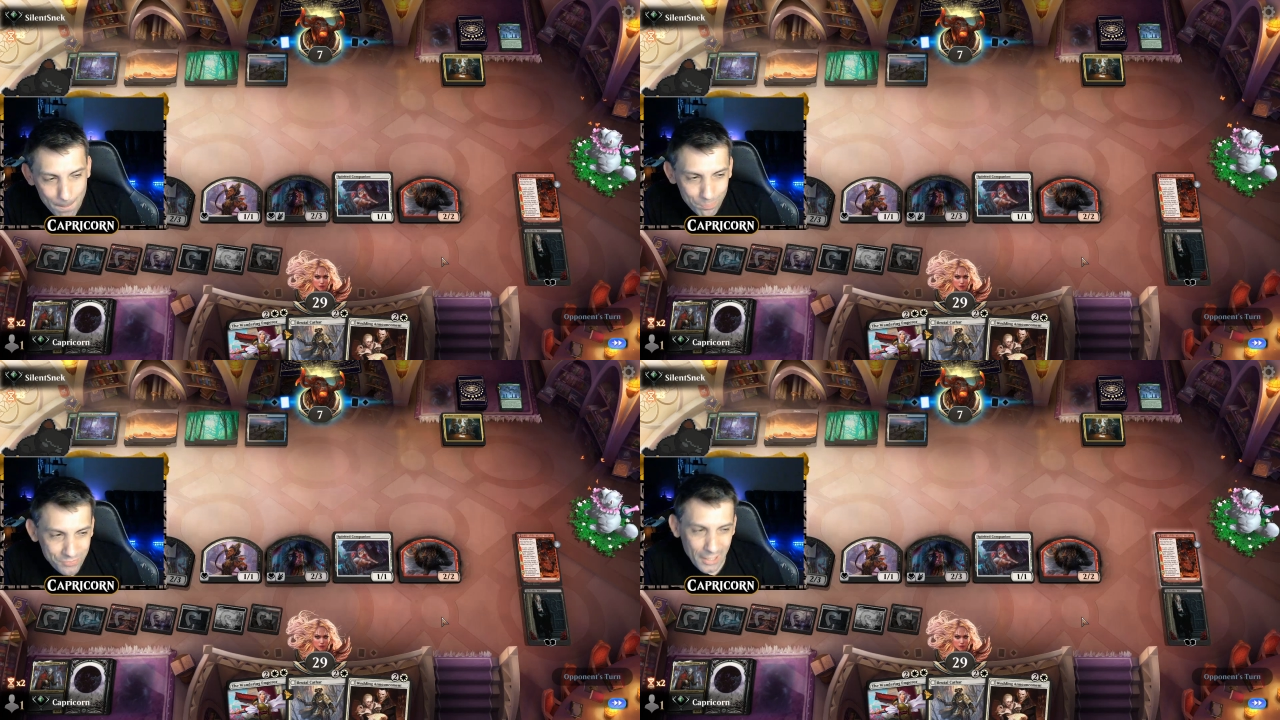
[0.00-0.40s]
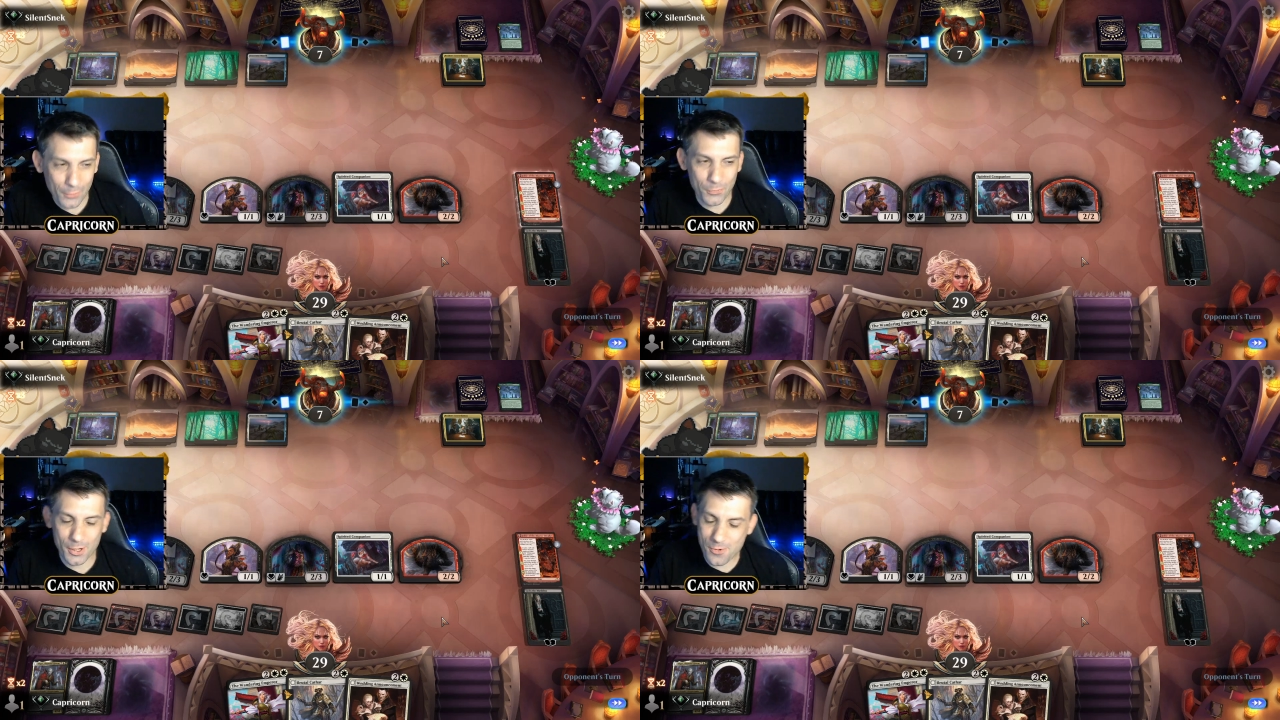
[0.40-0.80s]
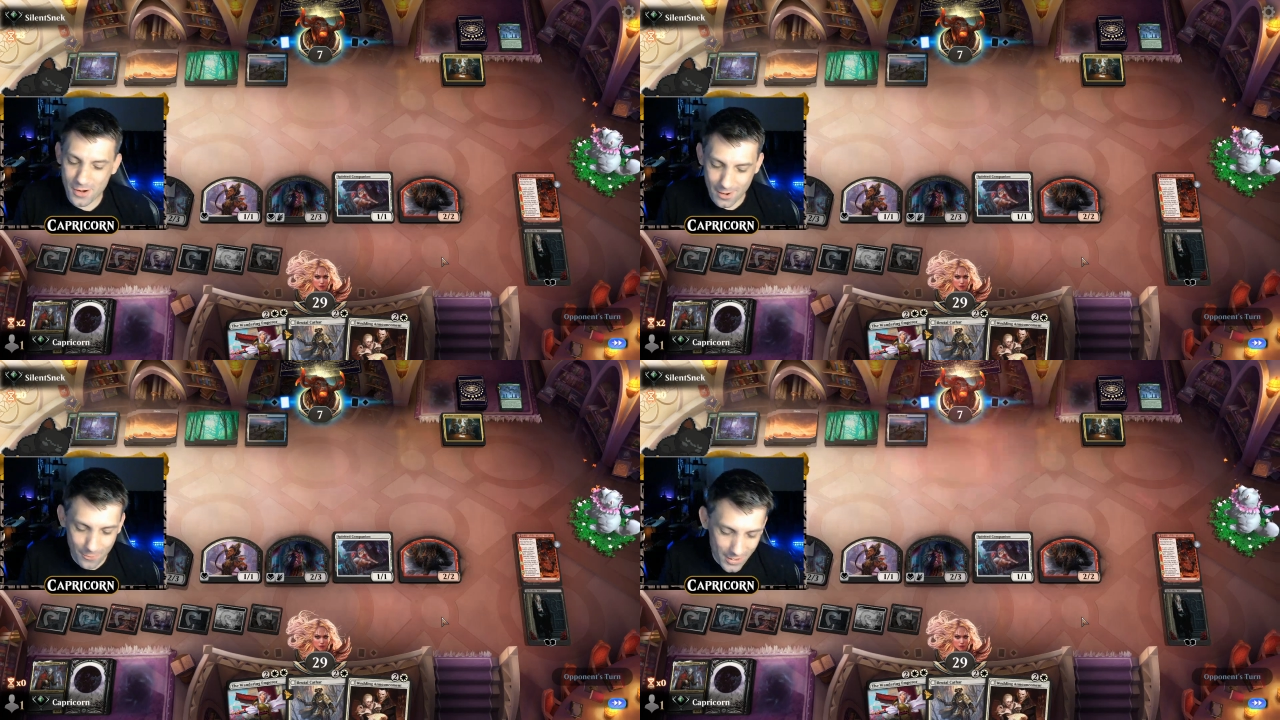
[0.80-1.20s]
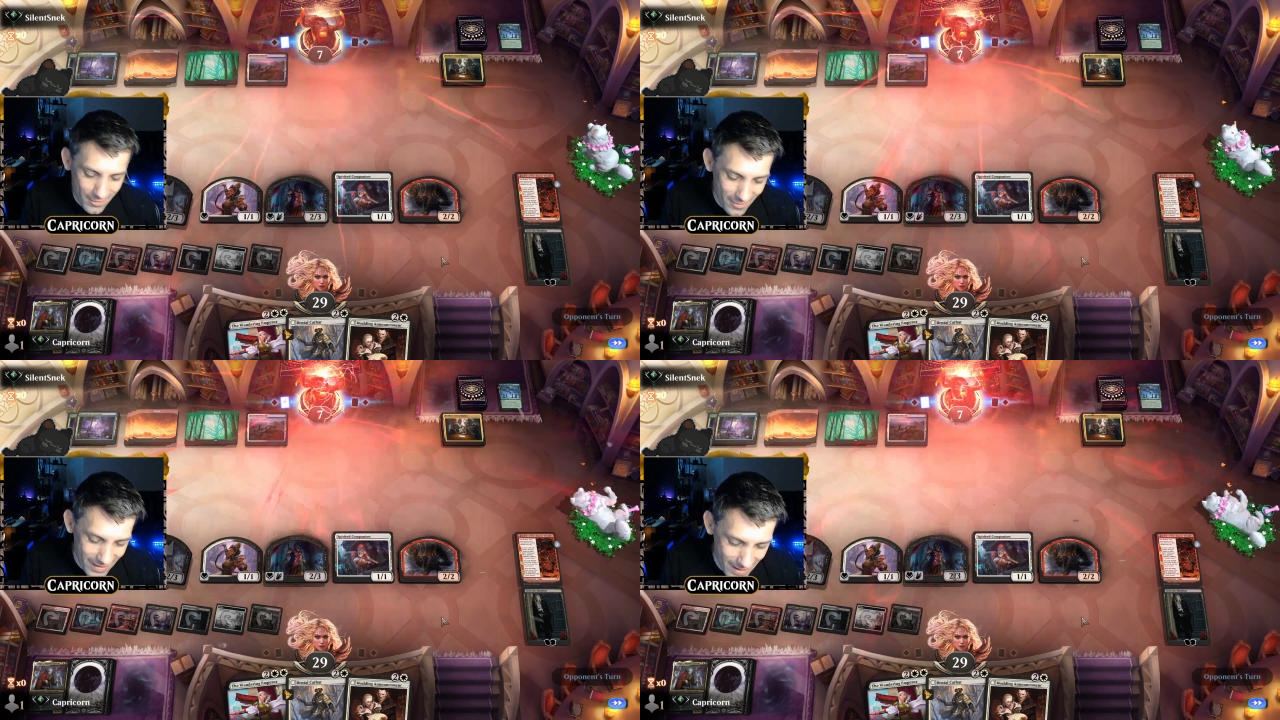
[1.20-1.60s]
It's funny when I read
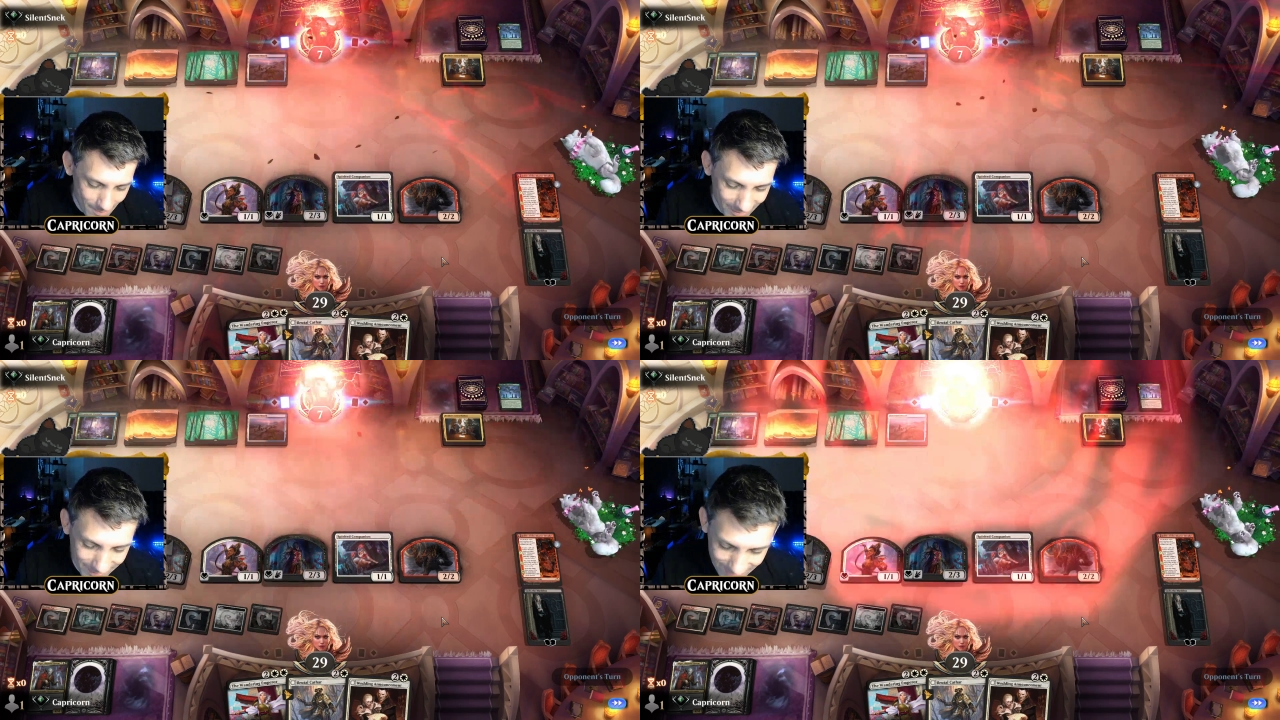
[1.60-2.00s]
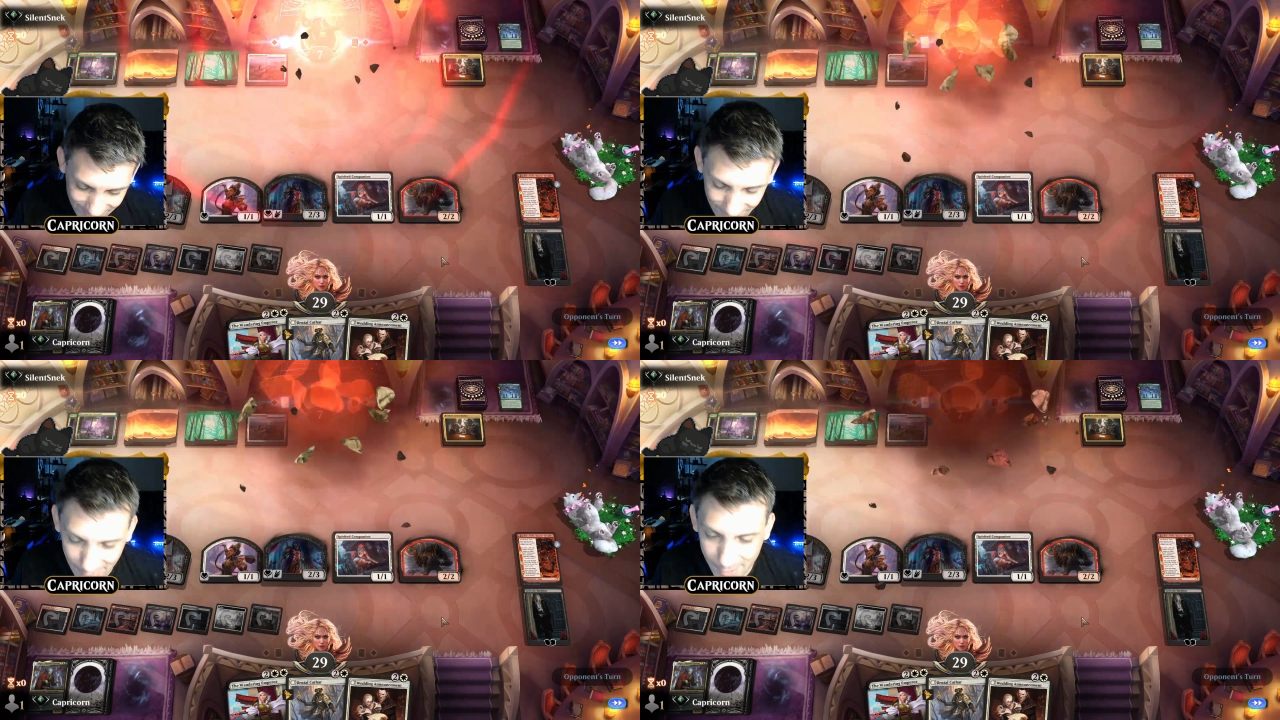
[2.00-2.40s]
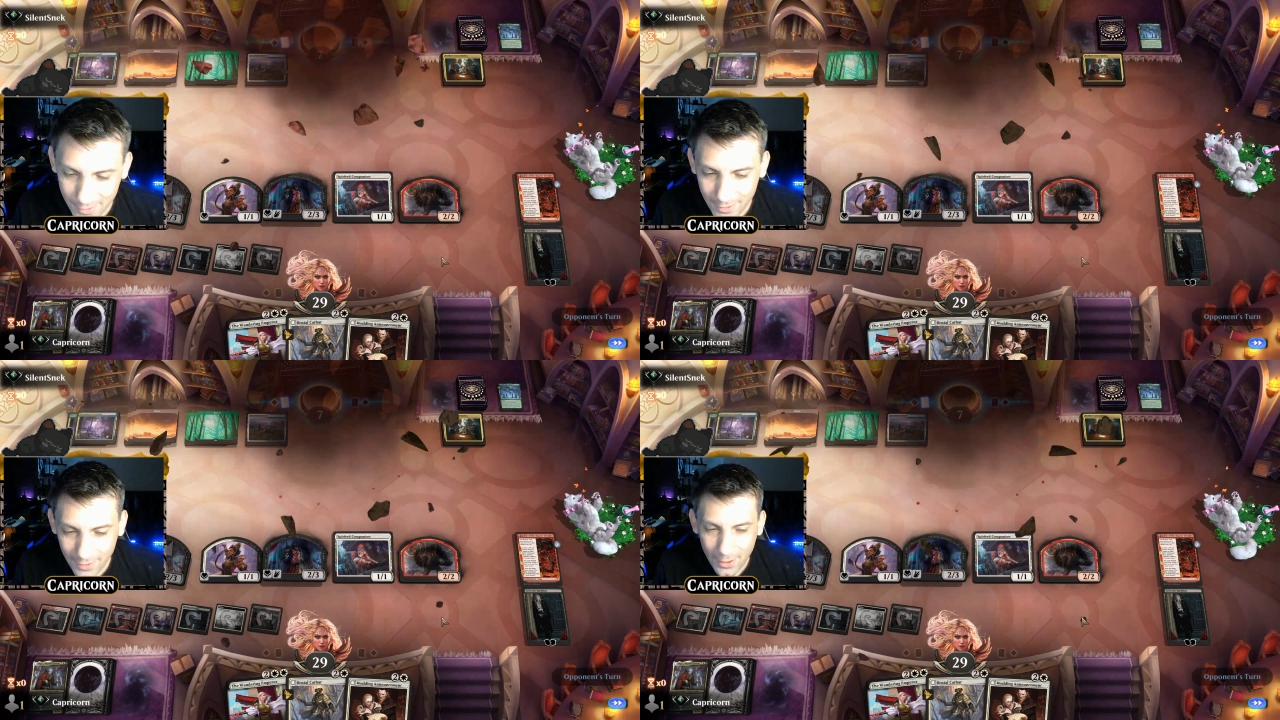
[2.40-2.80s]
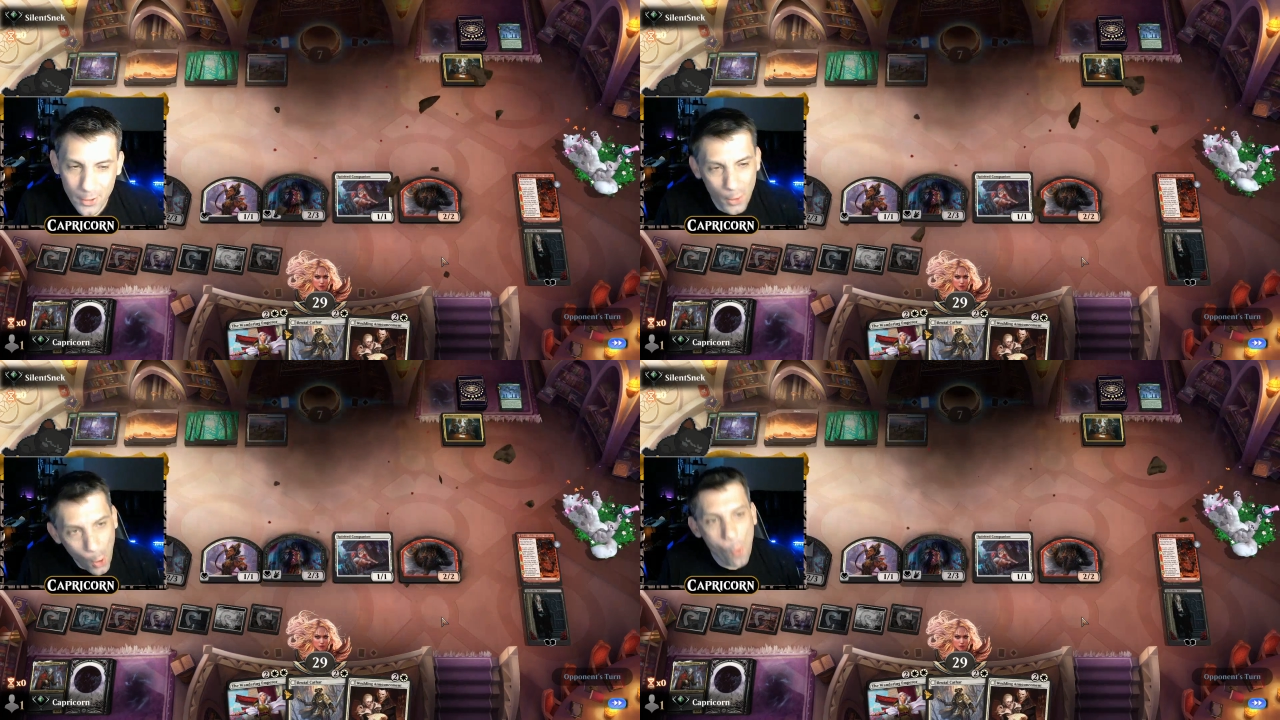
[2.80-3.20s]
your name, I think like,
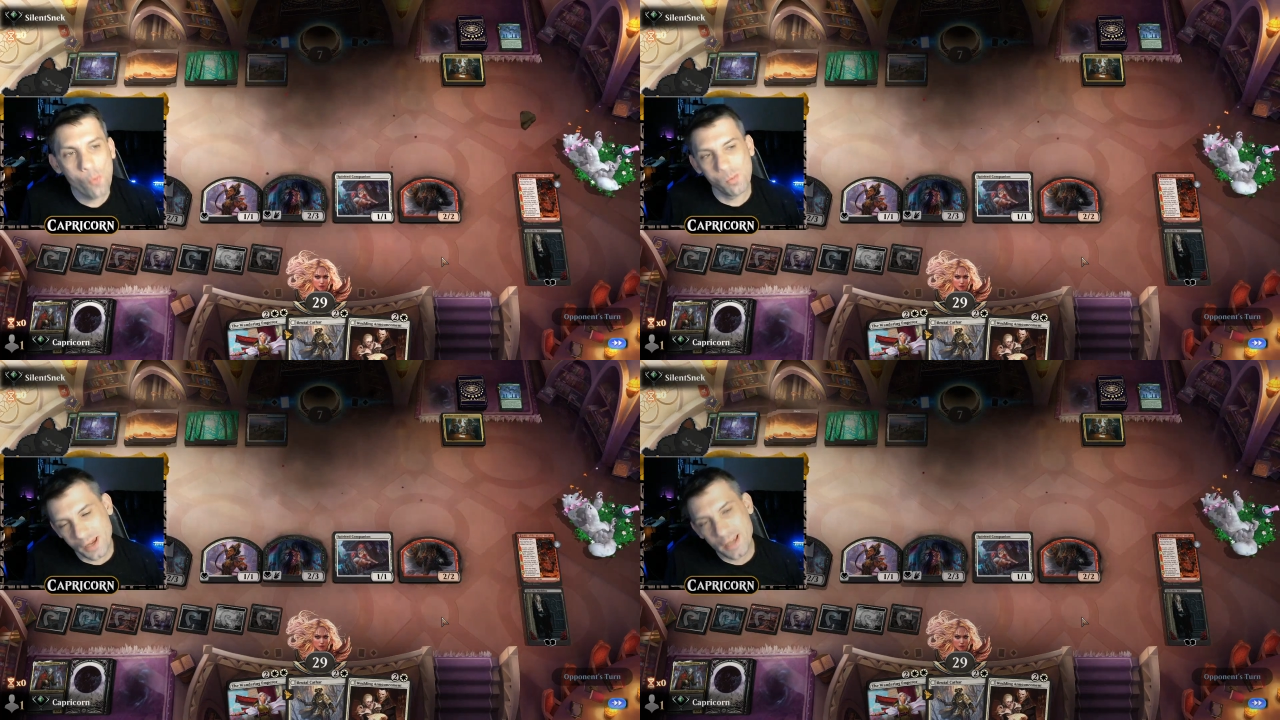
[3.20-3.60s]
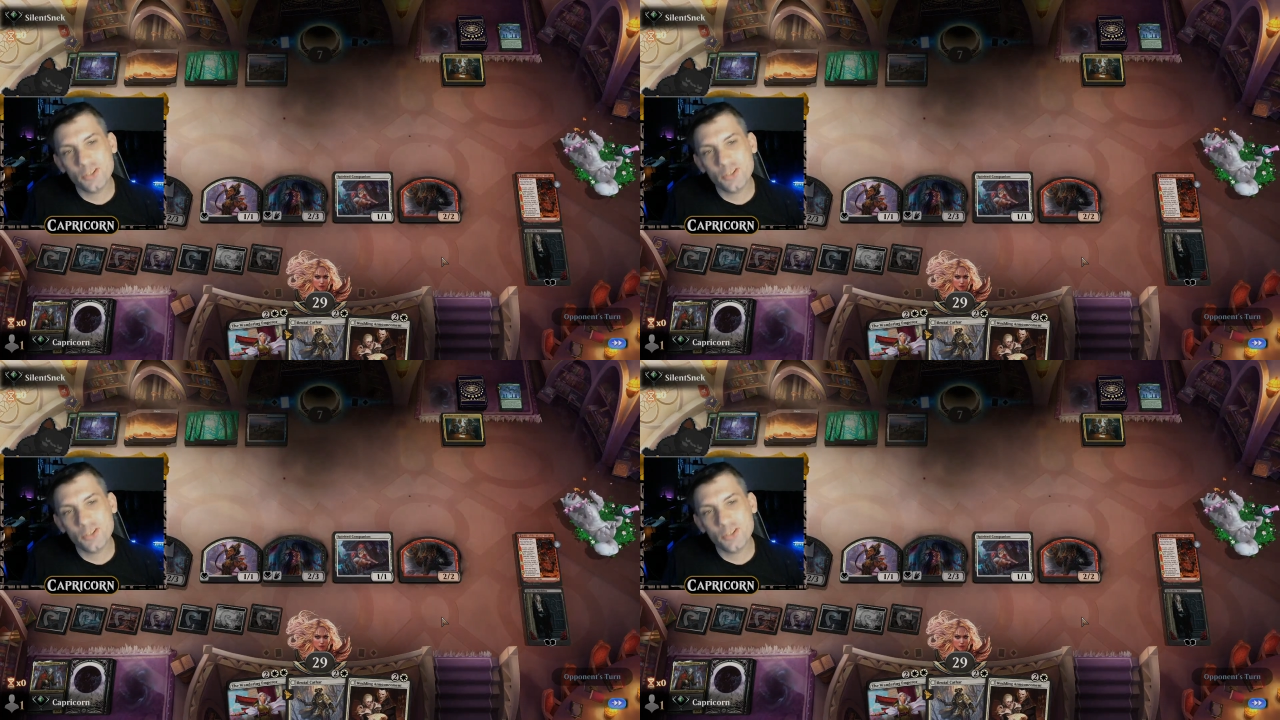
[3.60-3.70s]
no, bitch.